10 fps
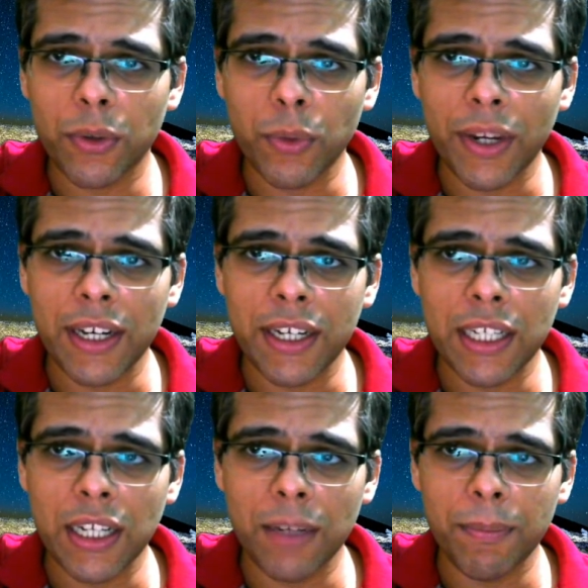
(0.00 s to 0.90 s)

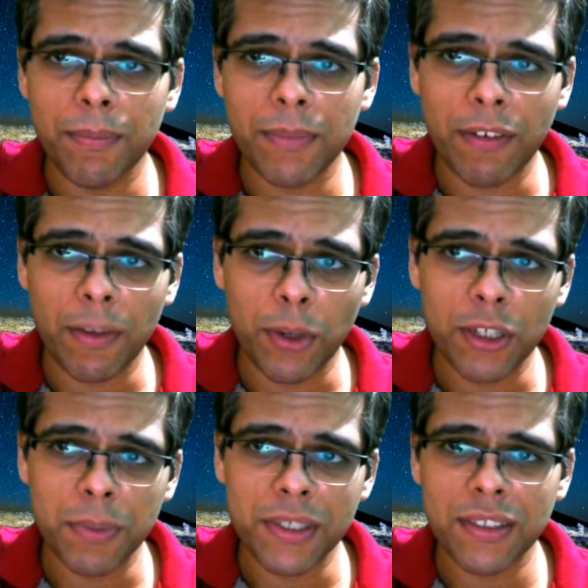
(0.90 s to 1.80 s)
quickly develop all
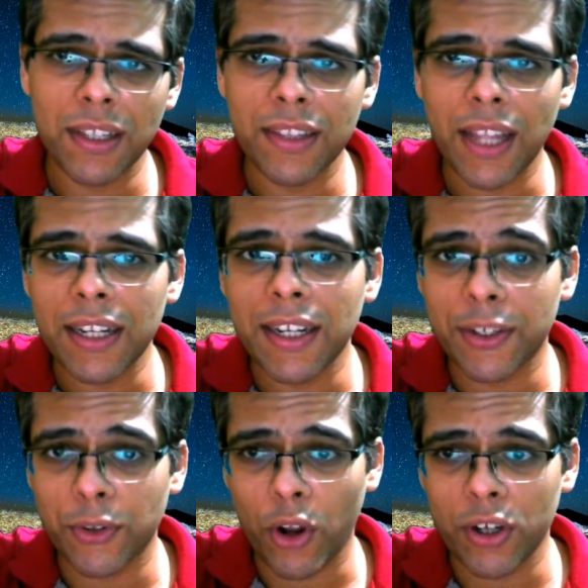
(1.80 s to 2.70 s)
his pieces and then
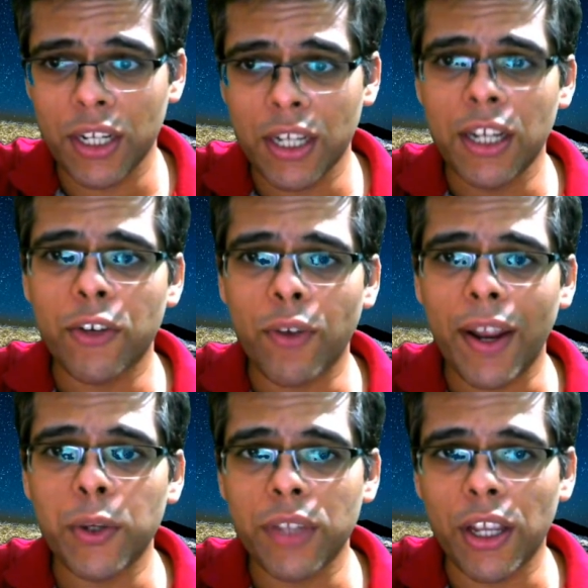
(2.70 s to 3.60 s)
later on
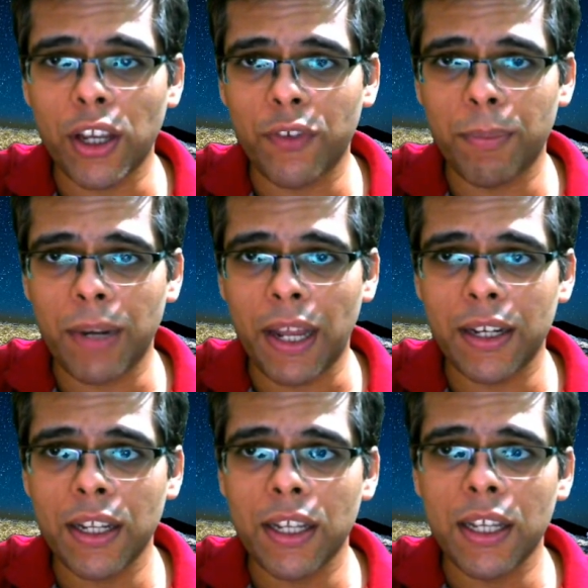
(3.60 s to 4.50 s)
try to think of a
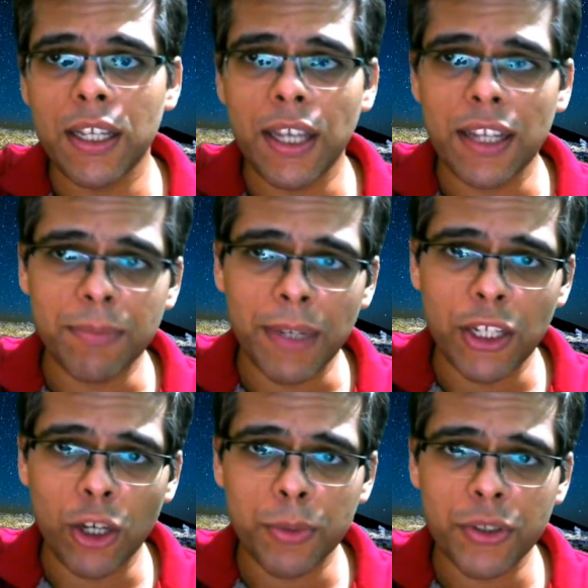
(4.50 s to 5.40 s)
plan. He has
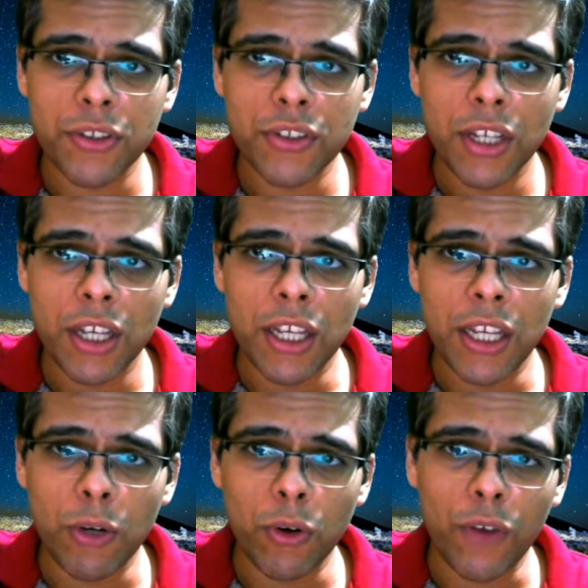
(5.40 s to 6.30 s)
many options.
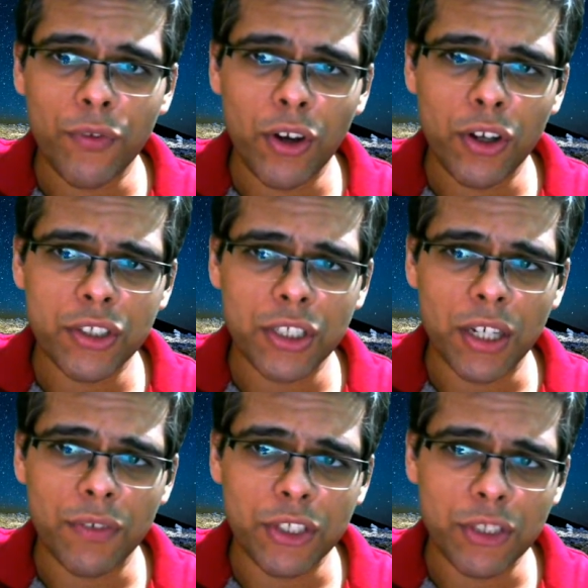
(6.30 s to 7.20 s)
He could of course
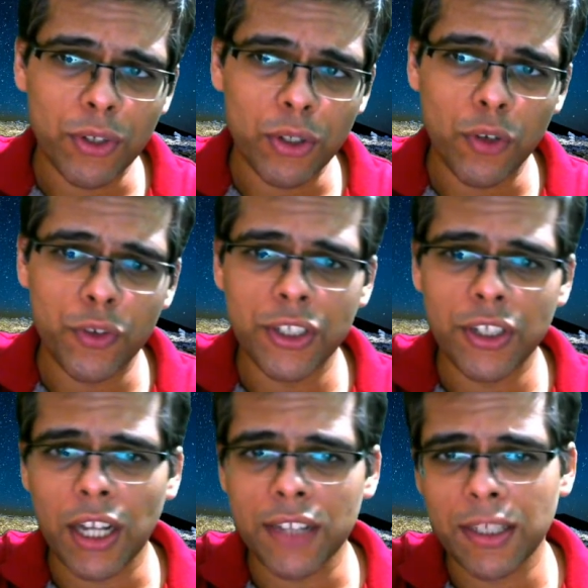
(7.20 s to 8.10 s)
first of all go for
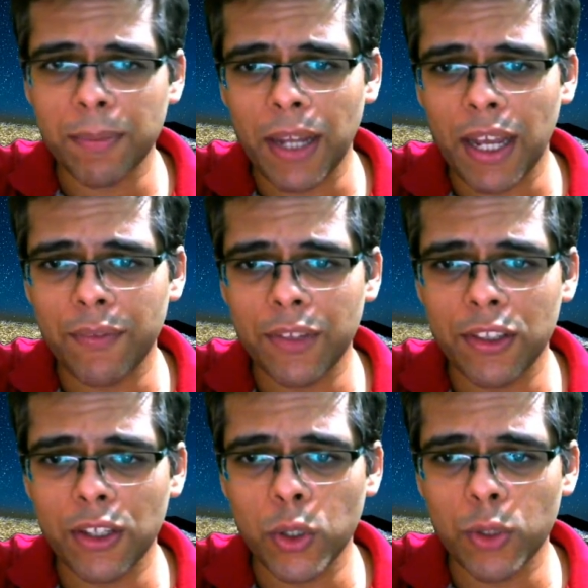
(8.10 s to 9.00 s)
the classic plan
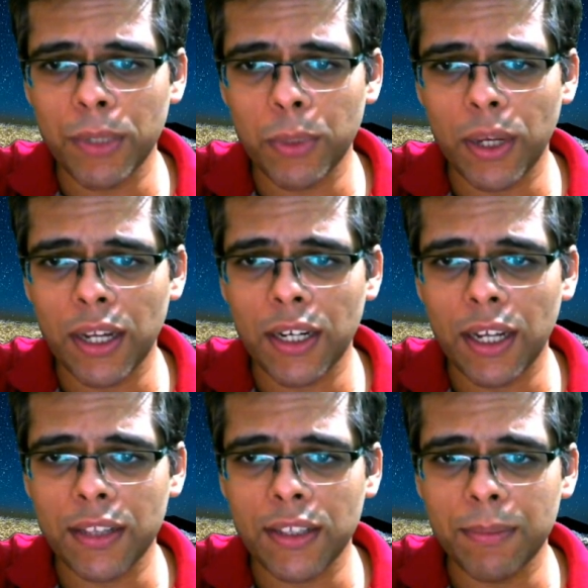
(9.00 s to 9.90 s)
with rook b1
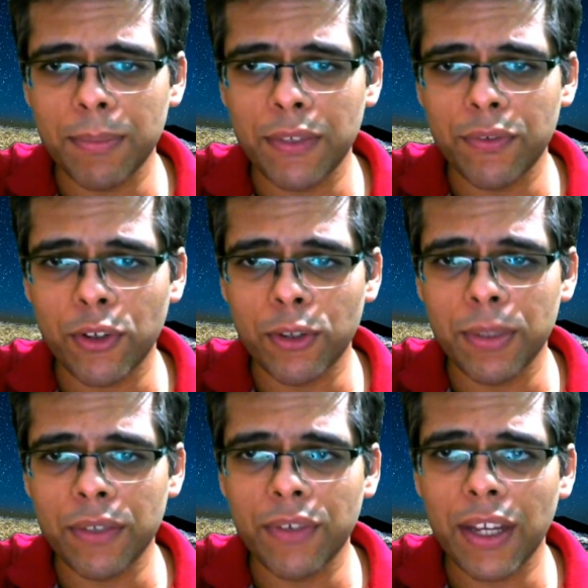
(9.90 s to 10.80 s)
and then b4,
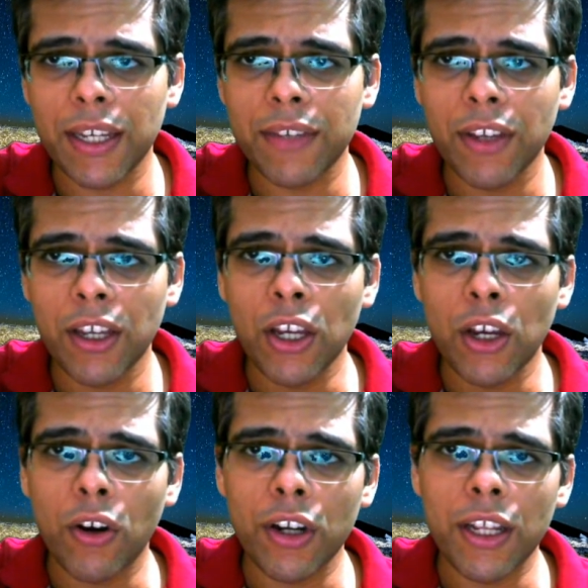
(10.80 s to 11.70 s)
b5,
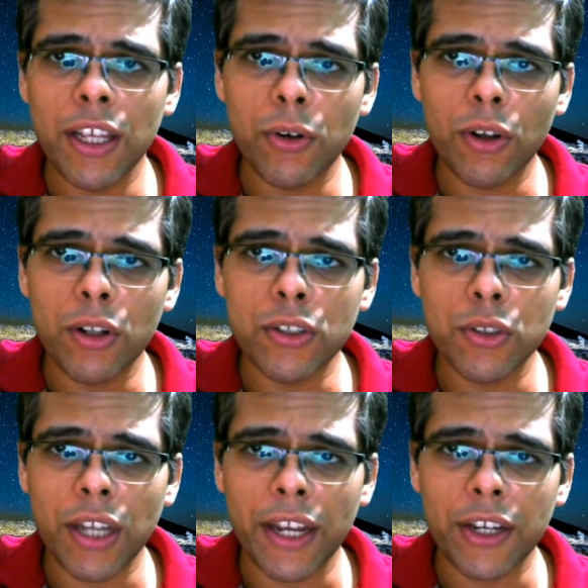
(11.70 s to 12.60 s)
or he could
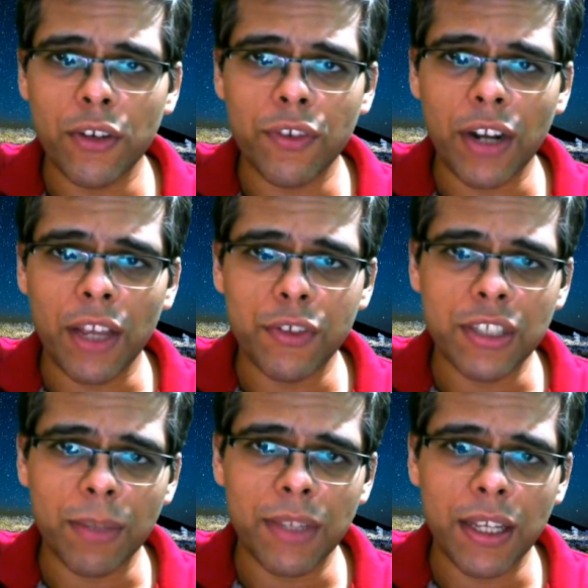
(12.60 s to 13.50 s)
also kind of try for
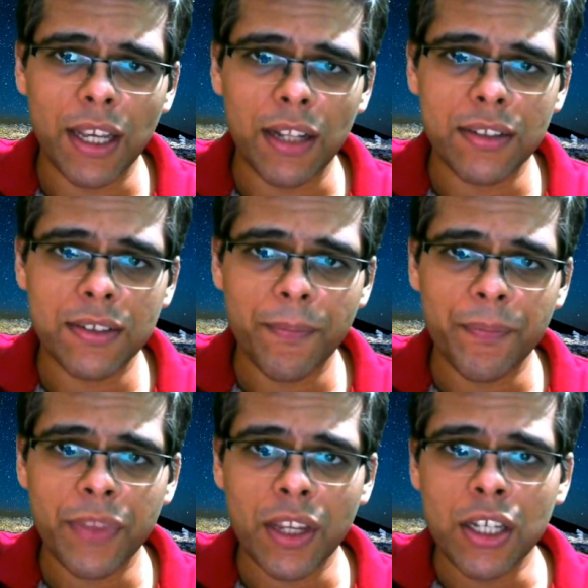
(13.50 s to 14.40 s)
something else.
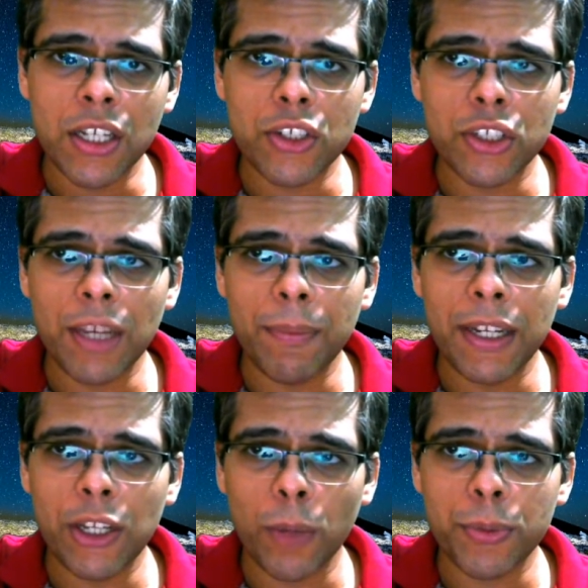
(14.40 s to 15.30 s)
So there are
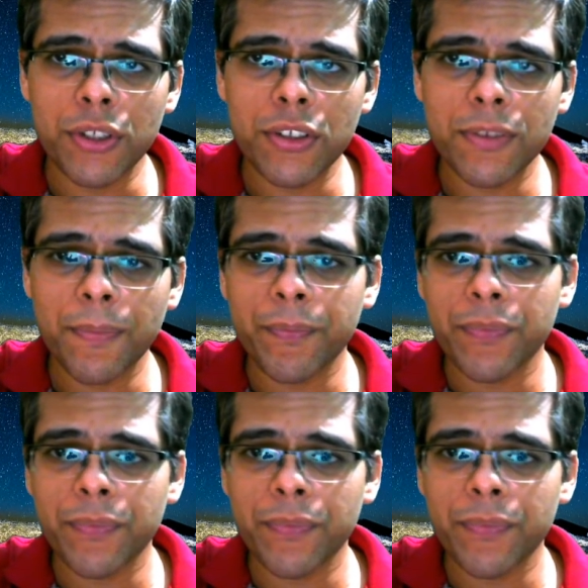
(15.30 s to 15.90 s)
many options.